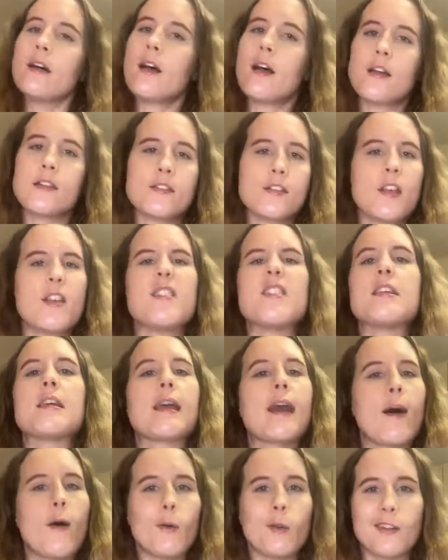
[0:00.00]
as you
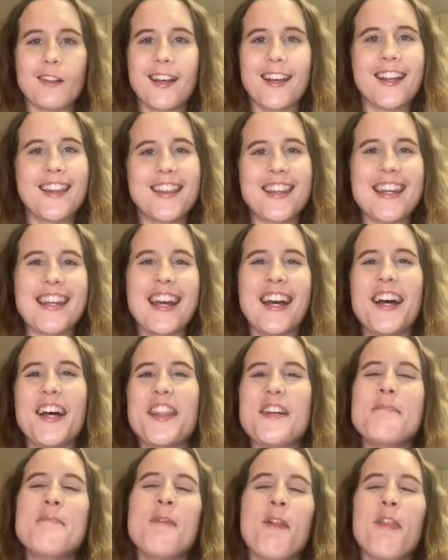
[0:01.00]
get older,
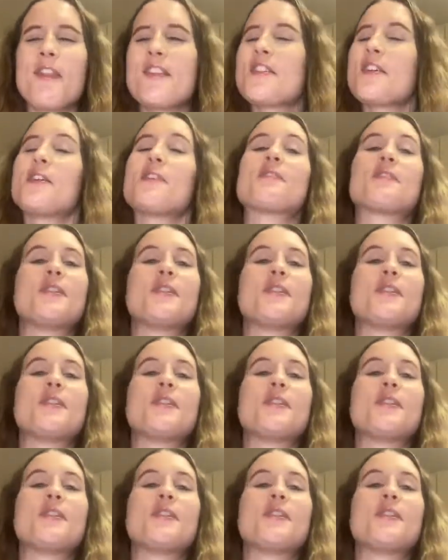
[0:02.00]
the months all